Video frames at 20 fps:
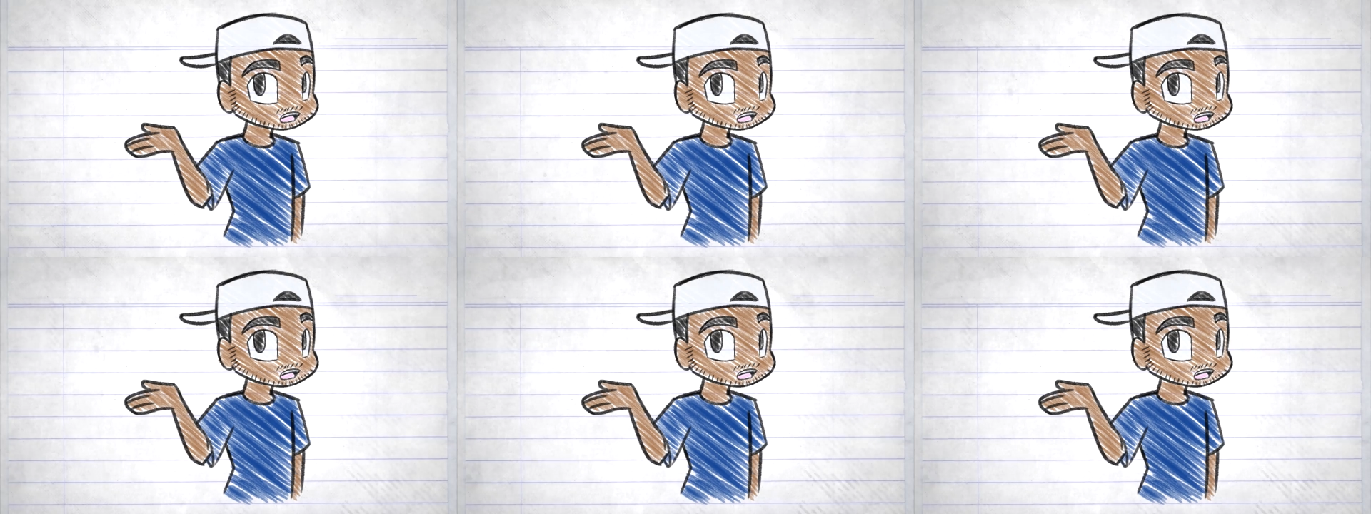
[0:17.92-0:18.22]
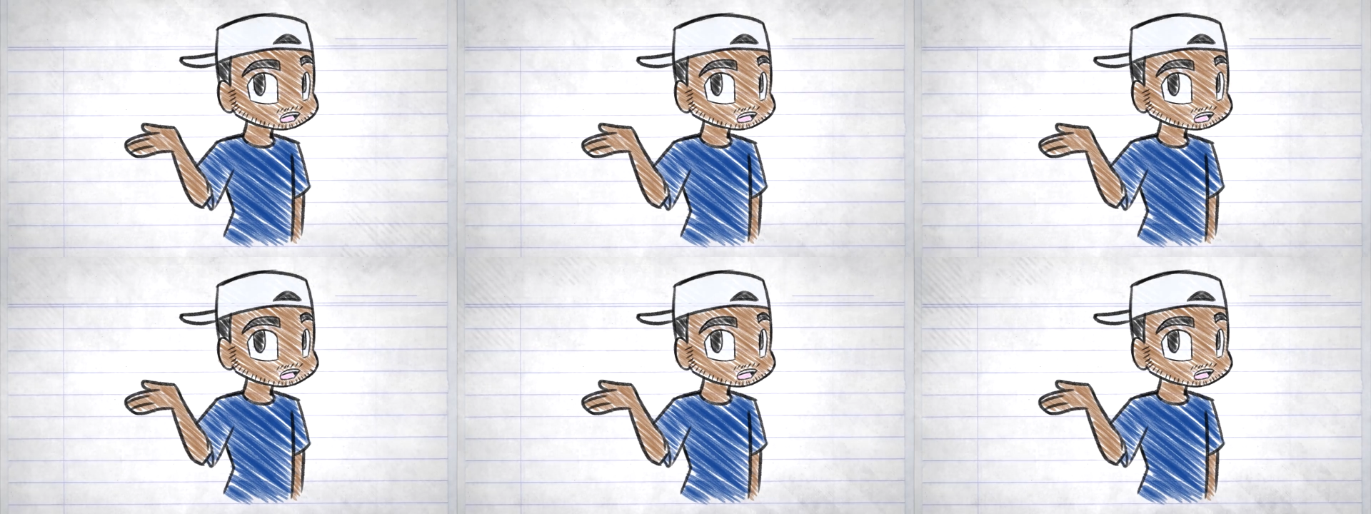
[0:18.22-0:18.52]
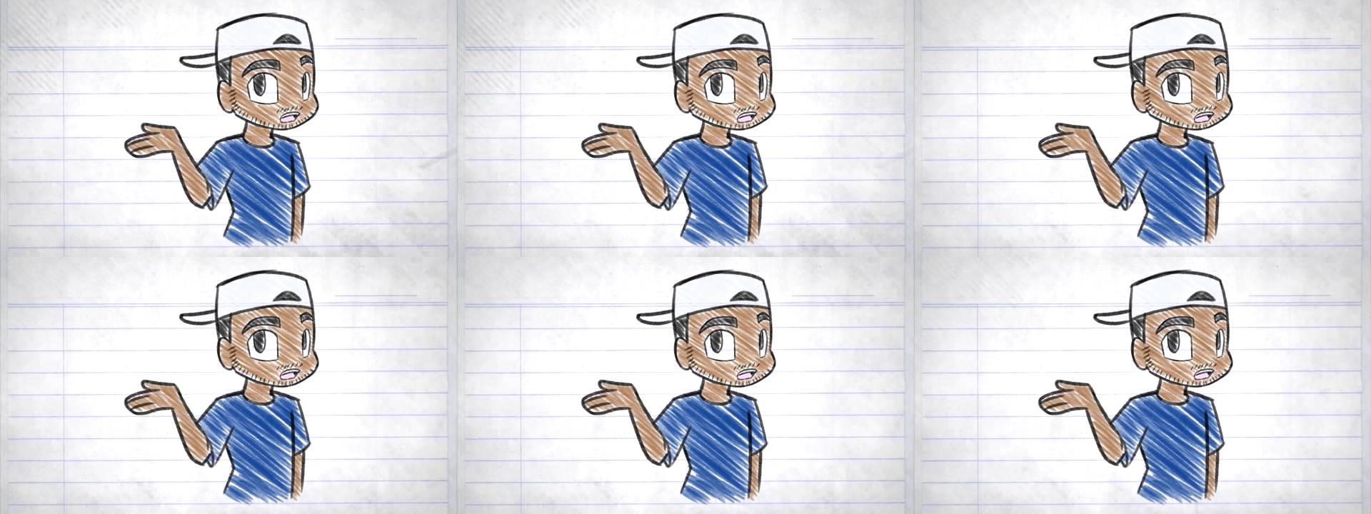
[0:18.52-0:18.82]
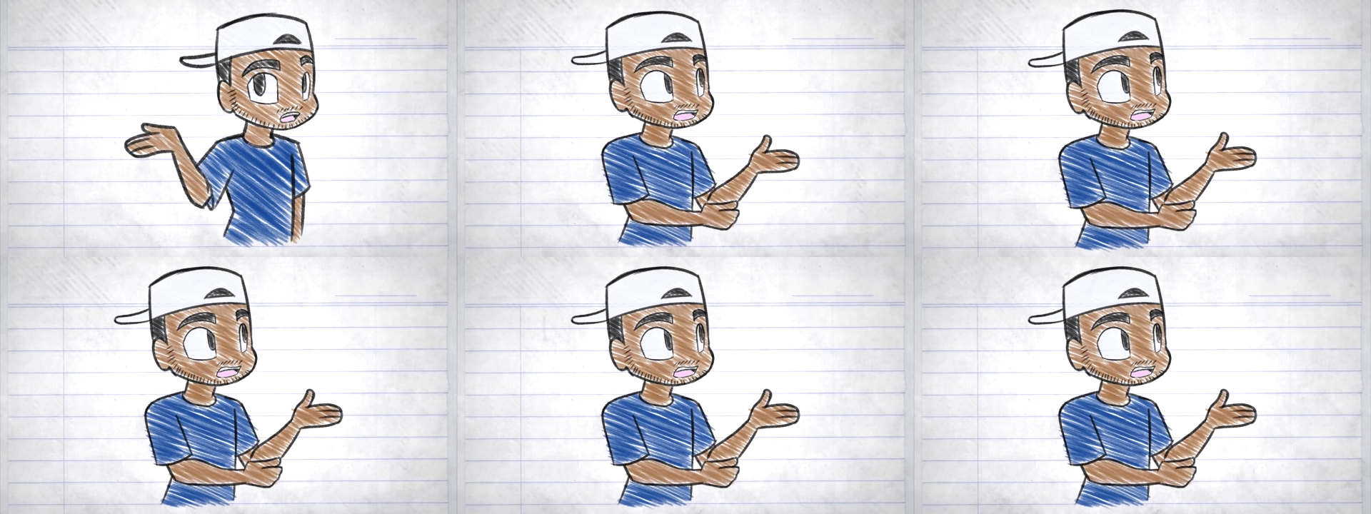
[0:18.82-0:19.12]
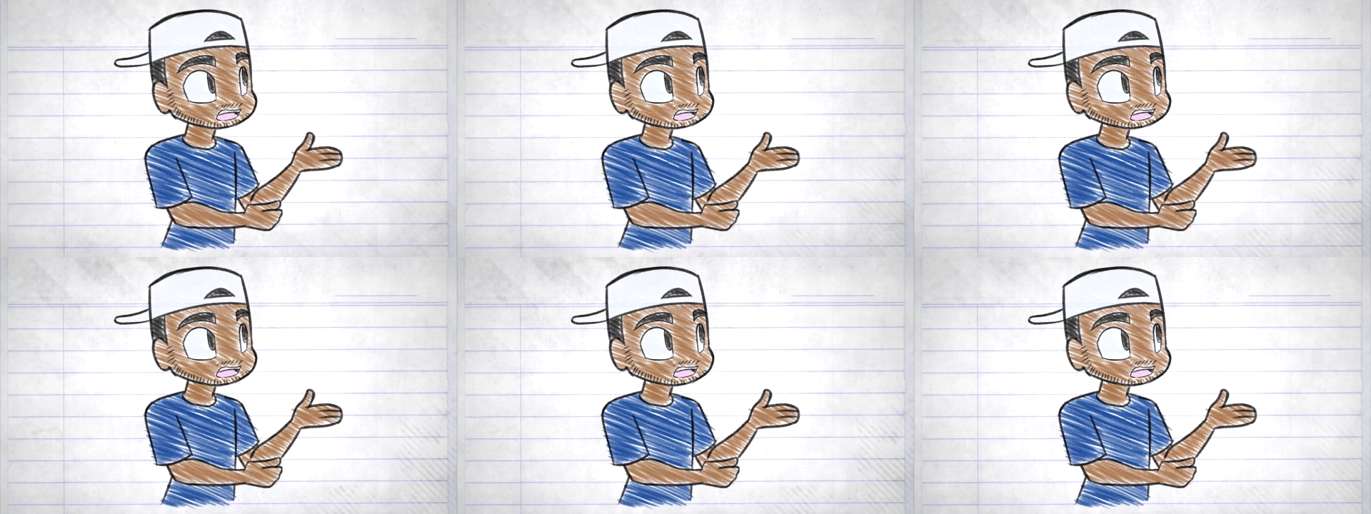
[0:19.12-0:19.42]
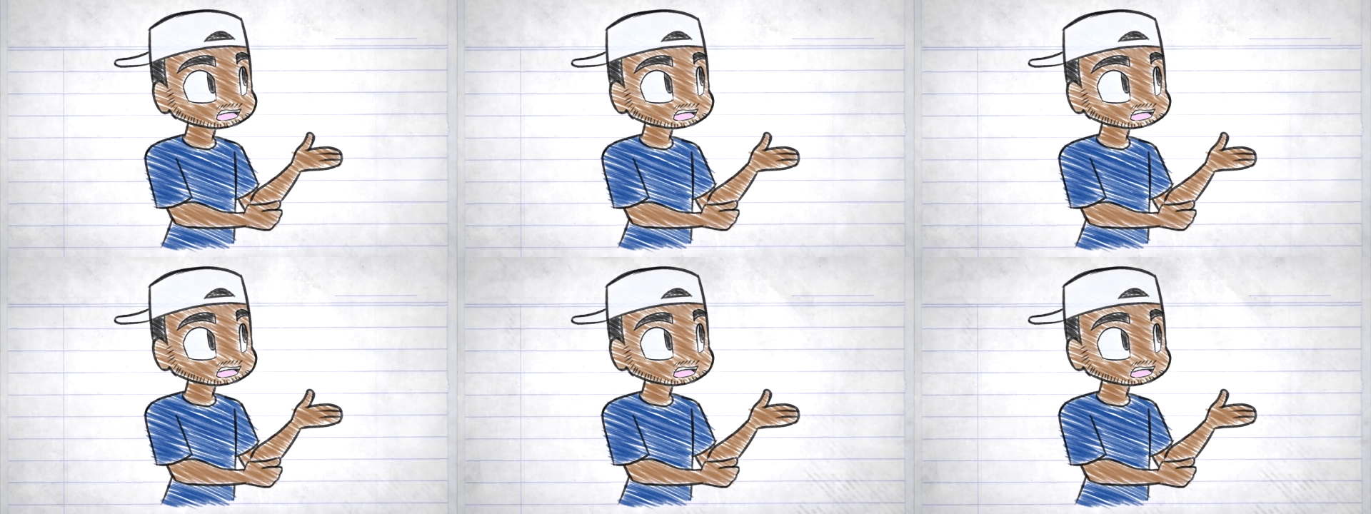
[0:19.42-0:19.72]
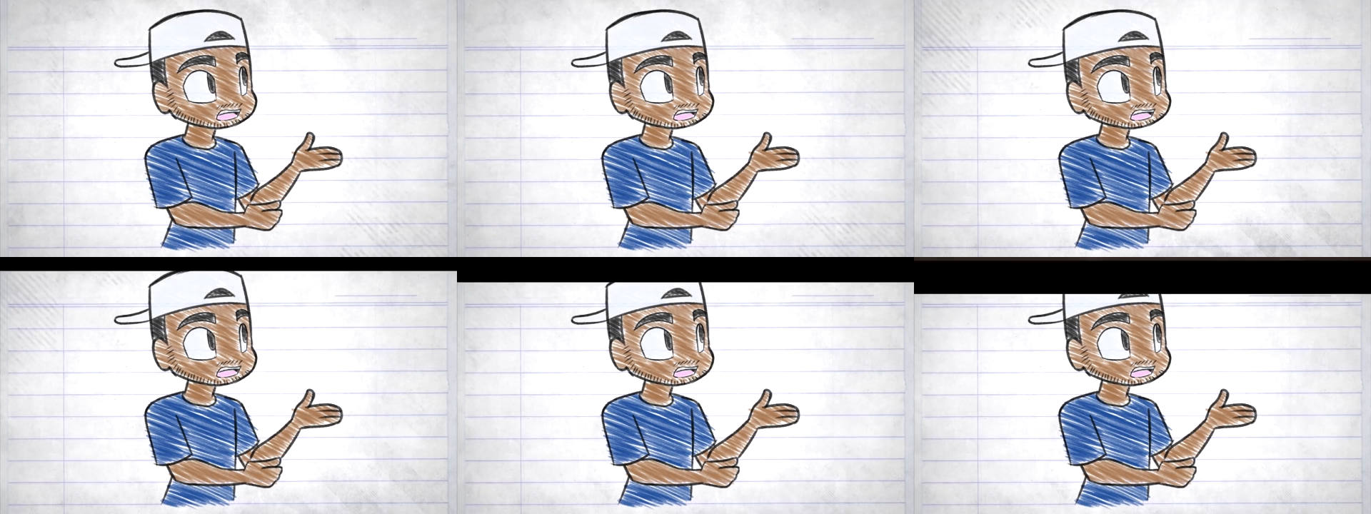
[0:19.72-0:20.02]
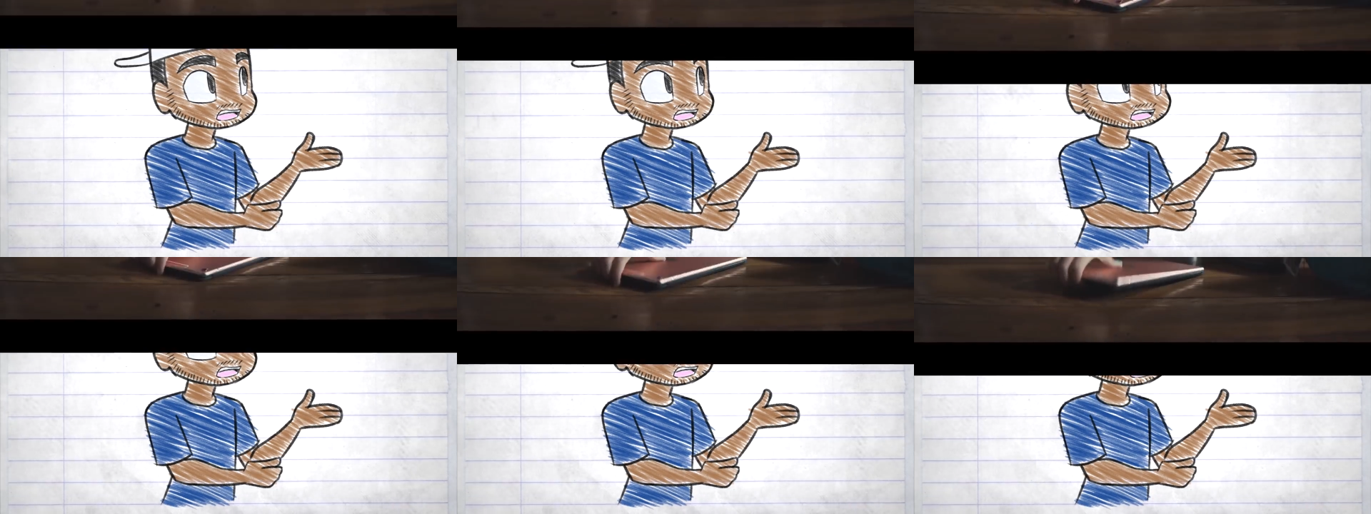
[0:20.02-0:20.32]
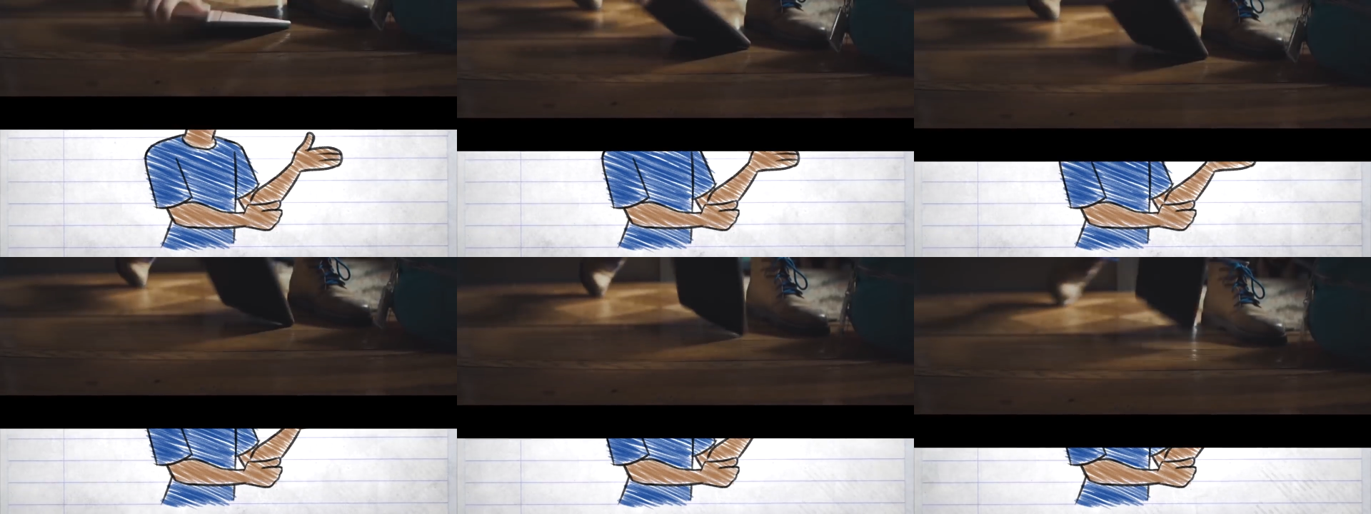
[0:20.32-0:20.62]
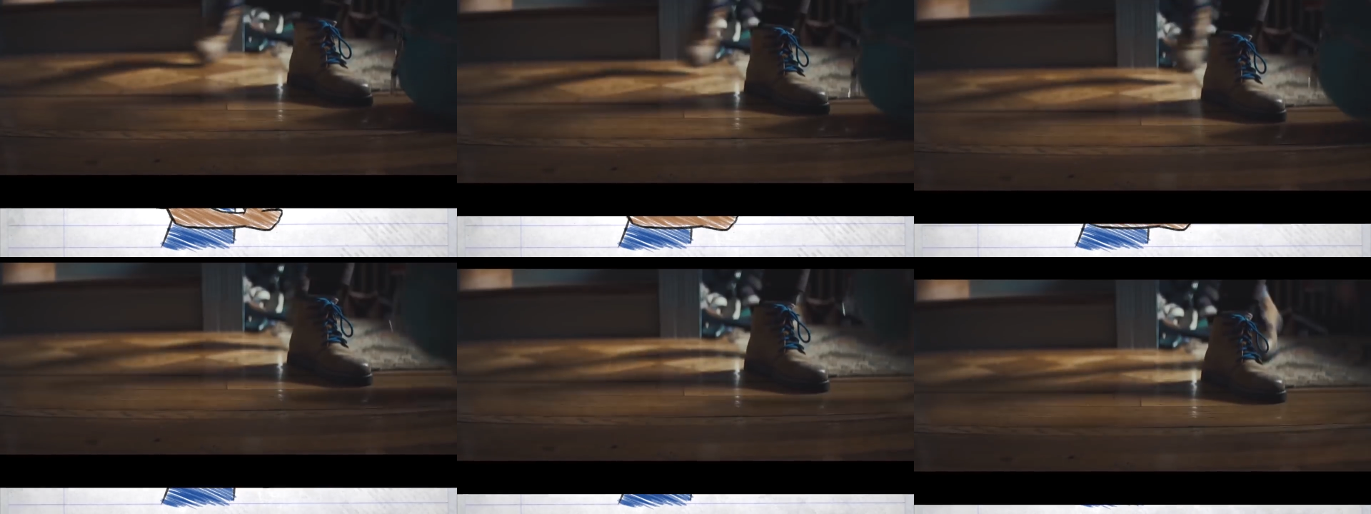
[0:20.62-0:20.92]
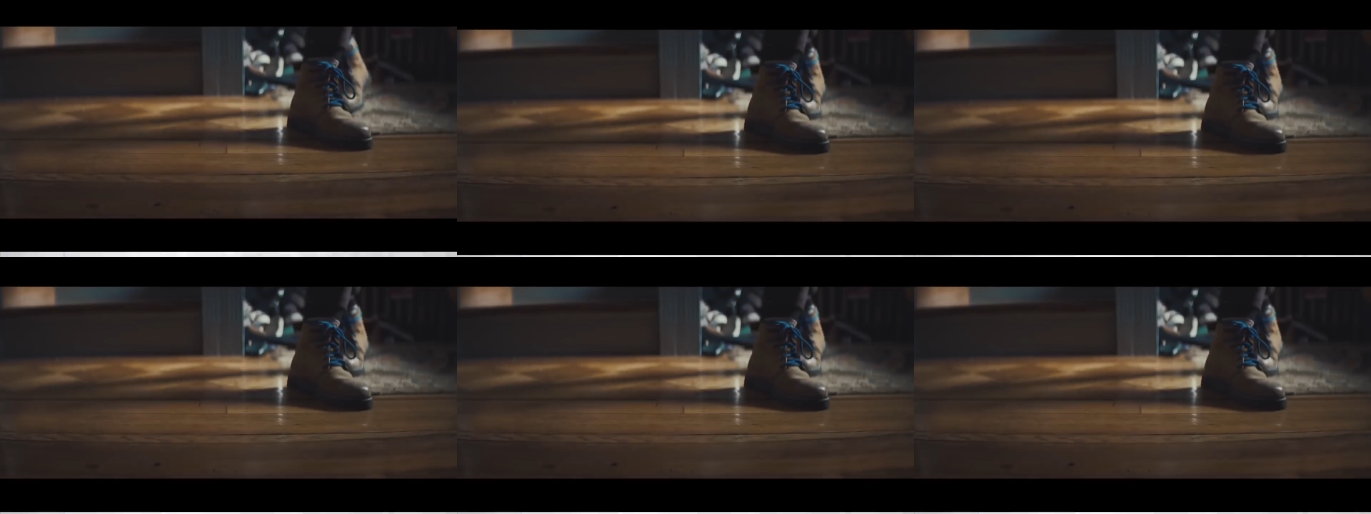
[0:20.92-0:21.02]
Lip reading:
Nobody's mouth can be seen.